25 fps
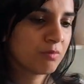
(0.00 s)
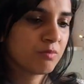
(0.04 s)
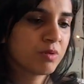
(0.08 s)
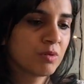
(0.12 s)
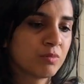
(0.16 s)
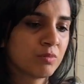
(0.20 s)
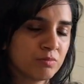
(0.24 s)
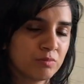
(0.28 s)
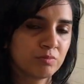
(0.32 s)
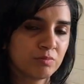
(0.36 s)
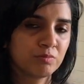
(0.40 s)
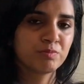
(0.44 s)

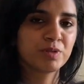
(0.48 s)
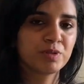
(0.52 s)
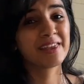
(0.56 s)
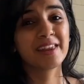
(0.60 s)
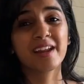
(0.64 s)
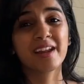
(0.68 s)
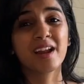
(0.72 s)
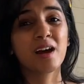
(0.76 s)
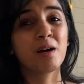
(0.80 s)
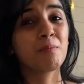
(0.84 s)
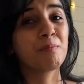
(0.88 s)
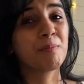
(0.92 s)
boom.
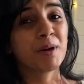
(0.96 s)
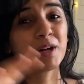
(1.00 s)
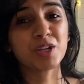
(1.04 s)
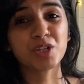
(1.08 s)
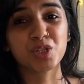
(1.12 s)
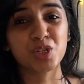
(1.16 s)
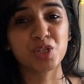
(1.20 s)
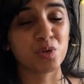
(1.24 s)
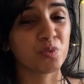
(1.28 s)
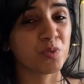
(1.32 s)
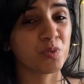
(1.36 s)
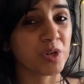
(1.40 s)
There are a
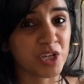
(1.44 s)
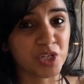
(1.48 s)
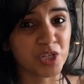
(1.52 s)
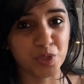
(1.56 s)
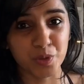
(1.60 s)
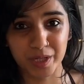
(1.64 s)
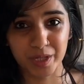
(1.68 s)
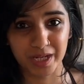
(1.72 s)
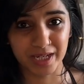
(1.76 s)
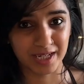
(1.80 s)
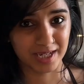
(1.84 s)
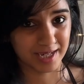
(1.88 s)
bunch of ways
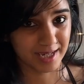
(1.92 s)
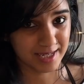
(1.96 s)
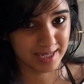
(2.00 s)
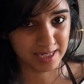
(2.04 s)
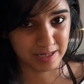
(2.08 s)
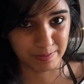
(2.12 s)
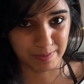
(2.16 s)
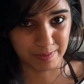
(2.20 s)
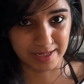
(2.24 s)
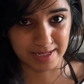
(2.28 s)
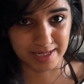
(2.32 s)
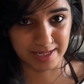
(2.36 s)
you can
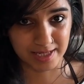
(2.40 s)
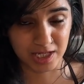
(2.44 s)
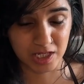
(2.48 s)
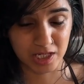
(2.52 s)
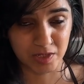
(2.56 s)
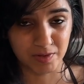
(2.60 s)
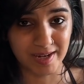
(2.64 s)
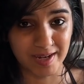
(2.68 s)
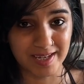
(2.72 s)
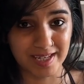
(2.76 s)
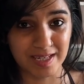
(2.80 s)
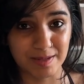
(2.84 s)
customize
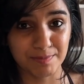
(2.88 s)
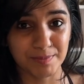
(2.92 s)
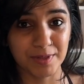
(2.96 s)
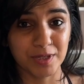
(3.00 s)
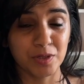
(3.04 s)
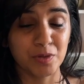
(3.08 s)
this recipe.